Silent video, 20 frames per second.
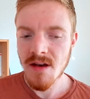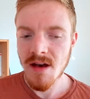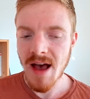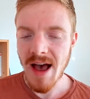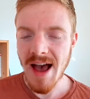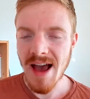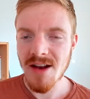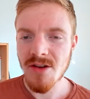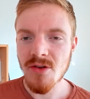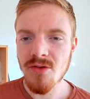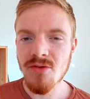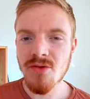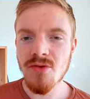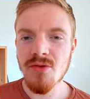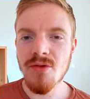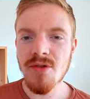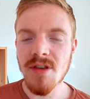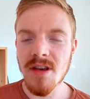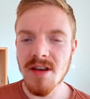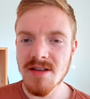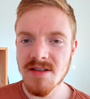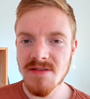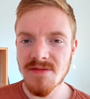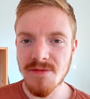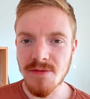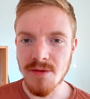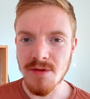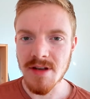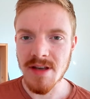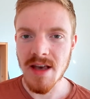I don't do things
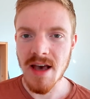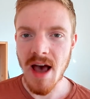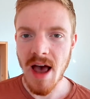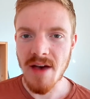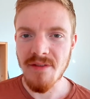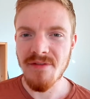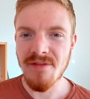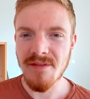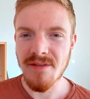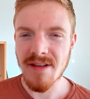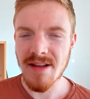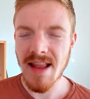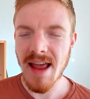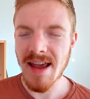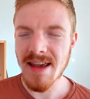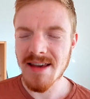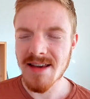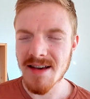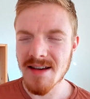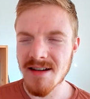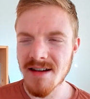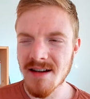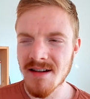fully. I've like